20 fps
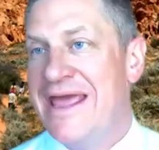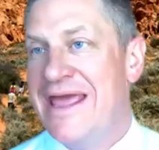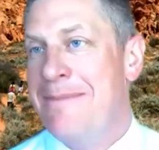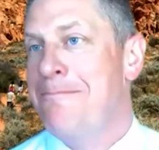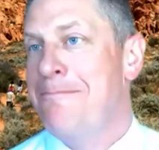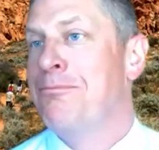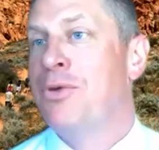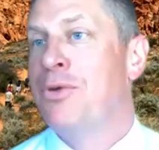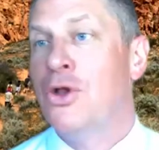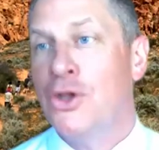a
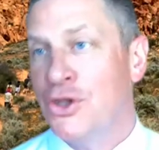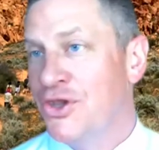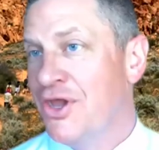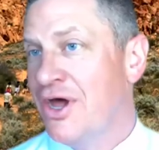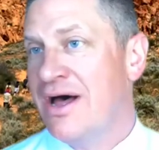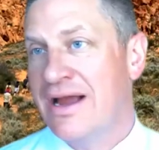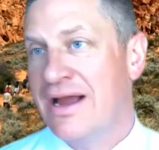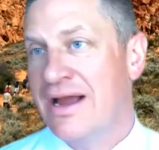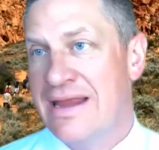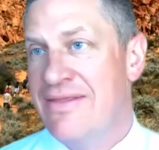
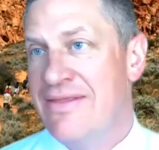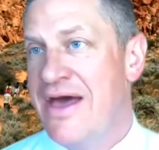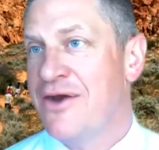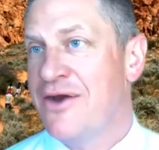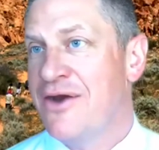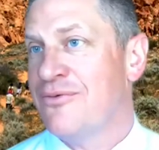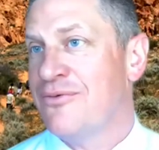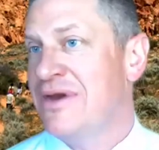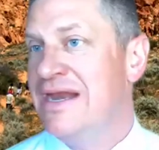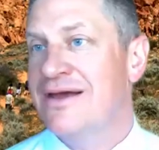bulldog in that
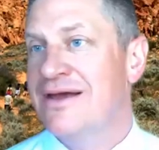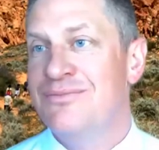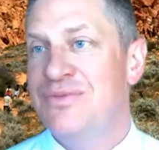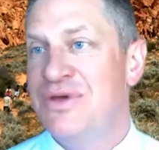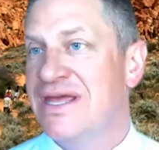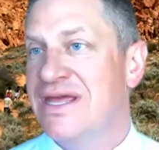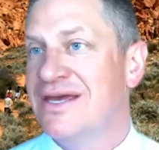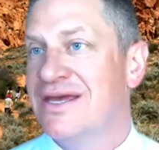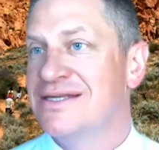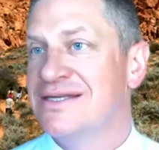arena
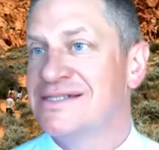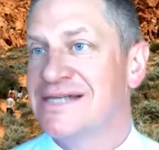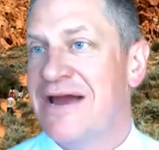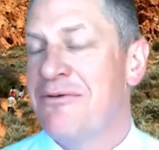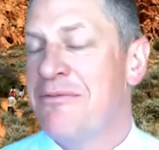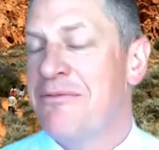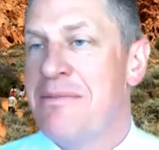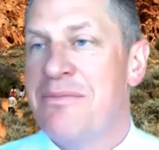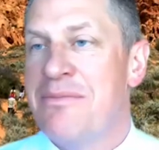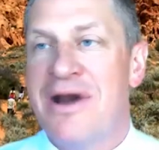because I
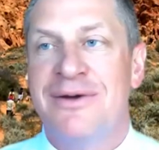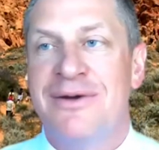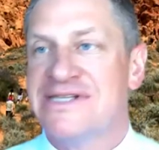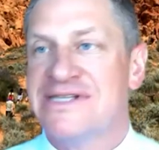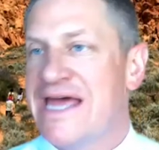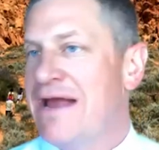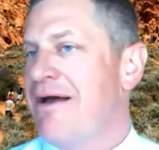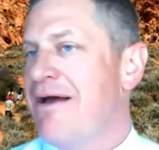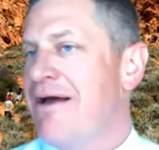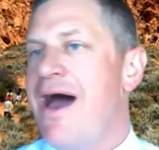remember I was
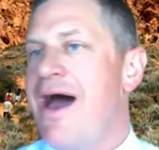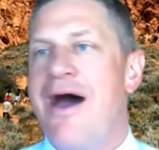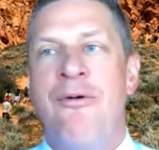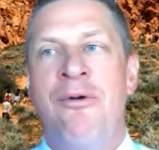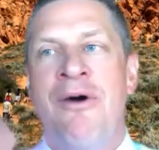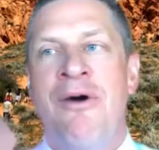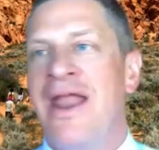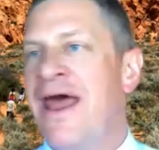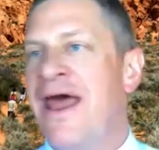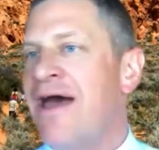like, oh,
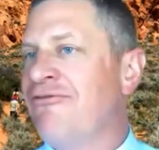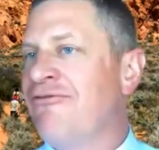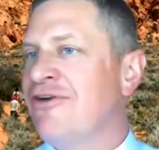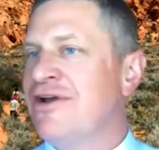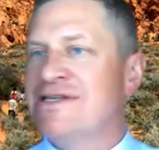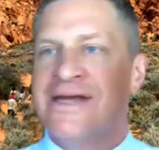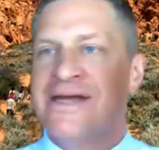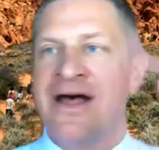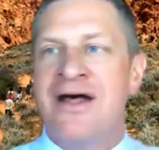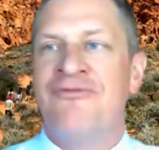whatever,
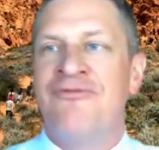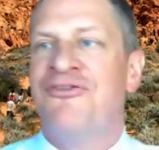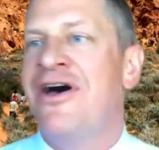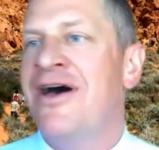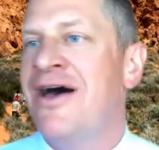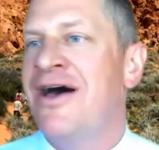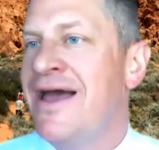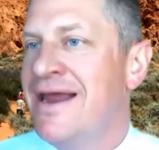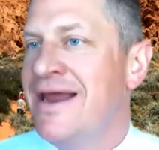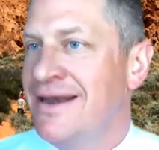it's all
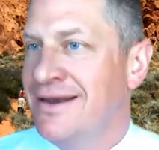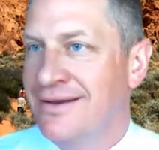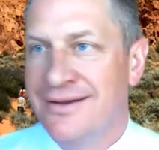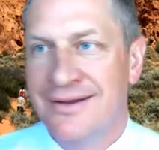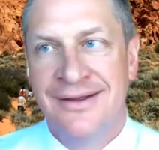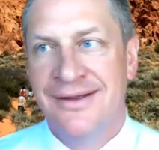fine.